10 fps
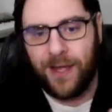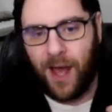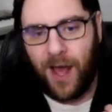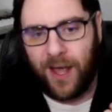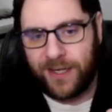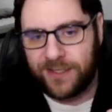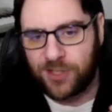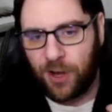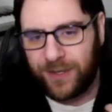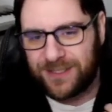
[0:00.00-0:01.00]
It is
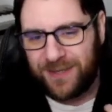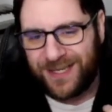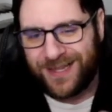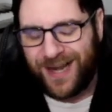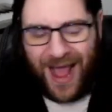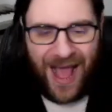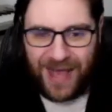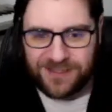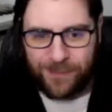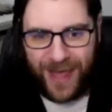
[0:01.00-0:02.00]
going to mean that
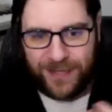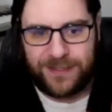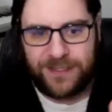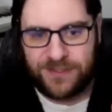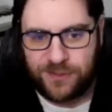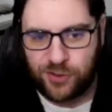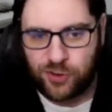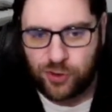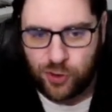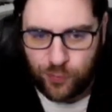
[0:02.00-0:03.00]
Hazmat isn't
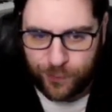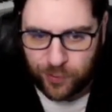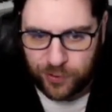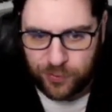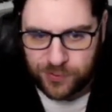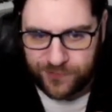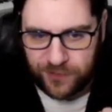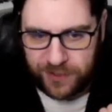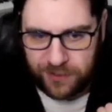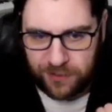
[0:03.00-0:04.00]
super
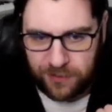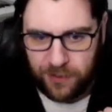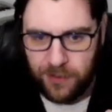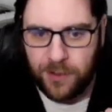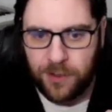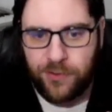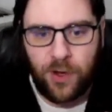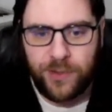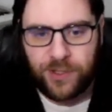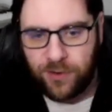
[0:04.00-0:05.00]
useful here,
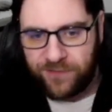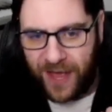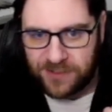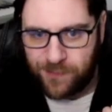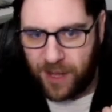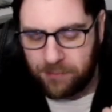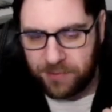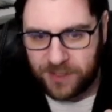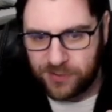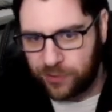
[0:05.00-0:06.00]
though we do have Hazmat
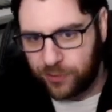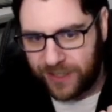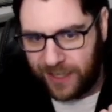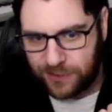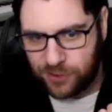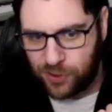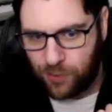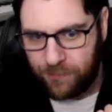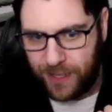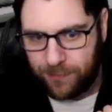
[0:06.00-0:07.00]
plus Luke Cage,
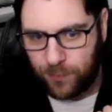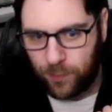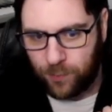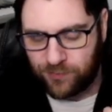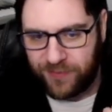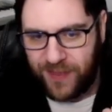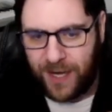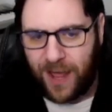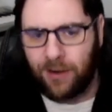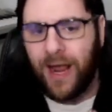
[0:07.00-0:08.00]
so maybe we will run
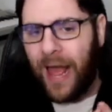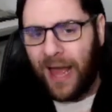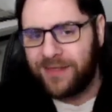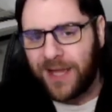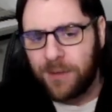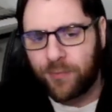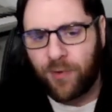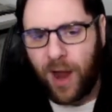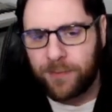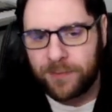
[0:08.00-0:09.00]
that out. I think I
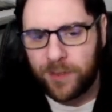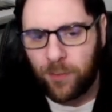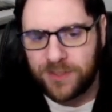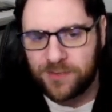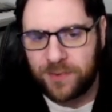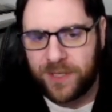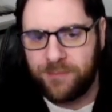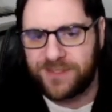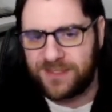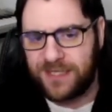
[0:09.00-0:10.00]
probably want to play
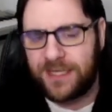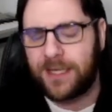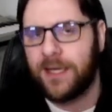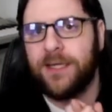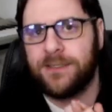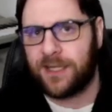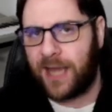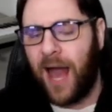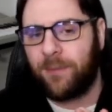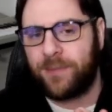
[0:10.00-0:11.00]
Mystique to
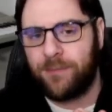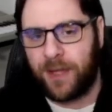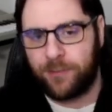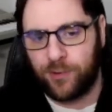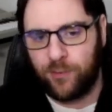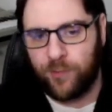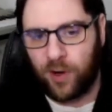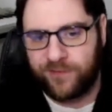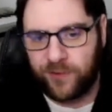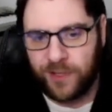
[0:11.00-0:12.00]
copy my Blue
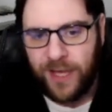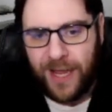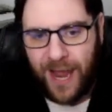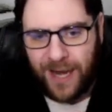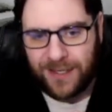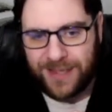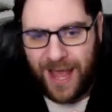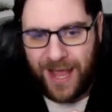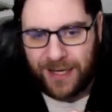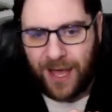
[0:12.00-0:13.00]
Marvel, and
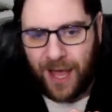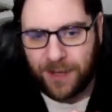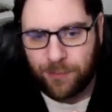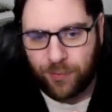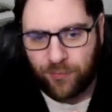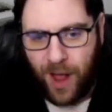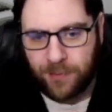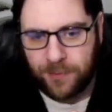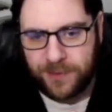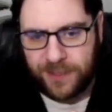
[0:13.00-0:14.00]
then I
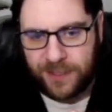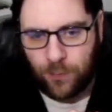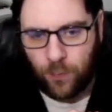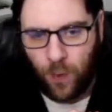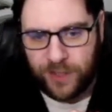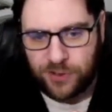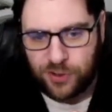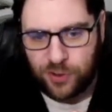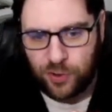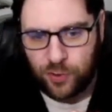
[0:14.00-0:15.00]
probably want
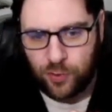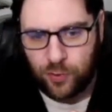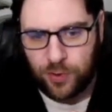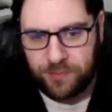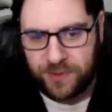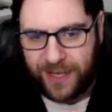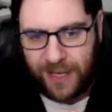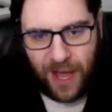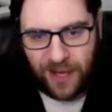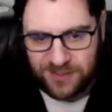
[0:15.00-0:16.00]
to play
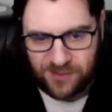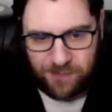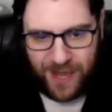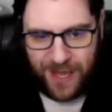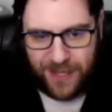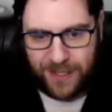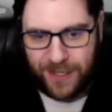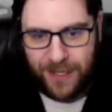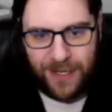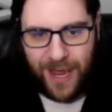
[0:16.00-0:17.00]
Iceman,
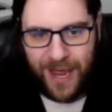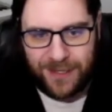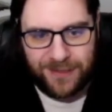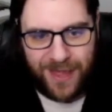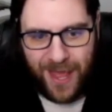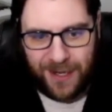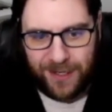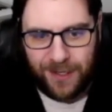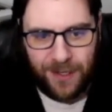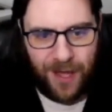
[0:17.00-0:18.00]
and
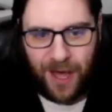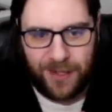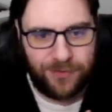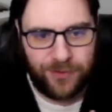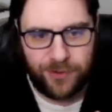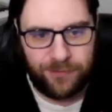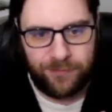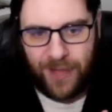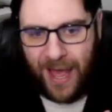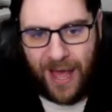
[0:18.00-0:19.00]
then either
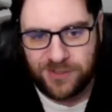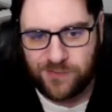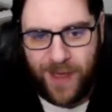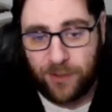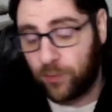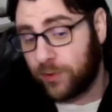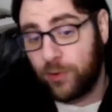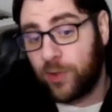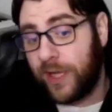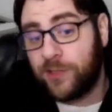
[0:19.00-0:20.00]
Hazmat or
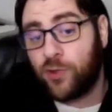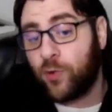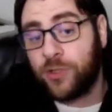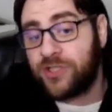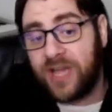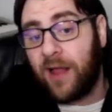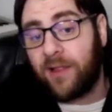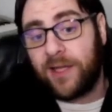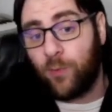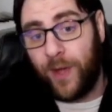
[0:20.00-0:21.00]
Luke Cage, or just
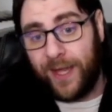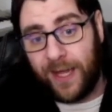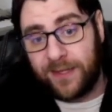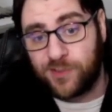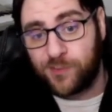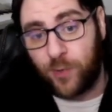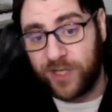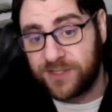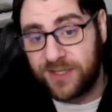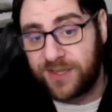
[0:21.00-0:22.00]
Colleen Wing at this point,
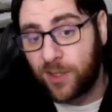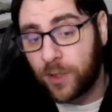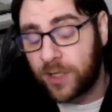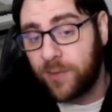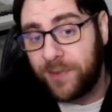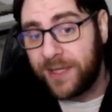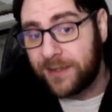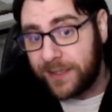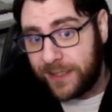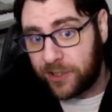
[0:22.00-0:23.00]
because I think we're going to play
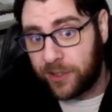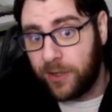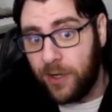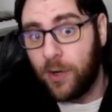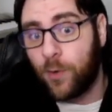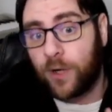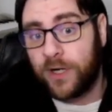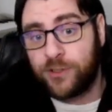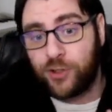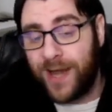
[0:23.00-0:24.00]
Leader. We're
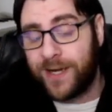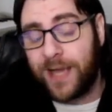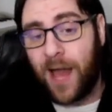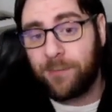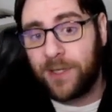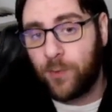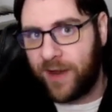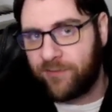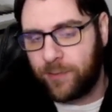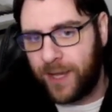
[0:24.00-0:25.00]
going to try to copy
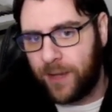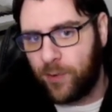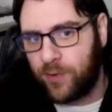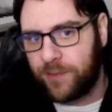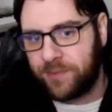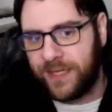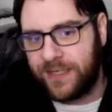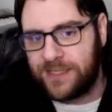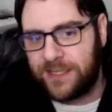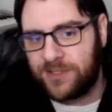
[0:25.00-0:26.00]
whatever my opponent
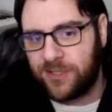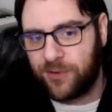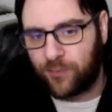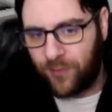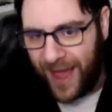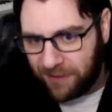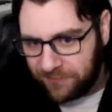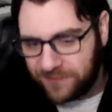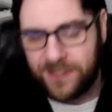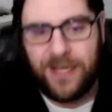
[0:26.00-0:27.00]
plays into the Raft,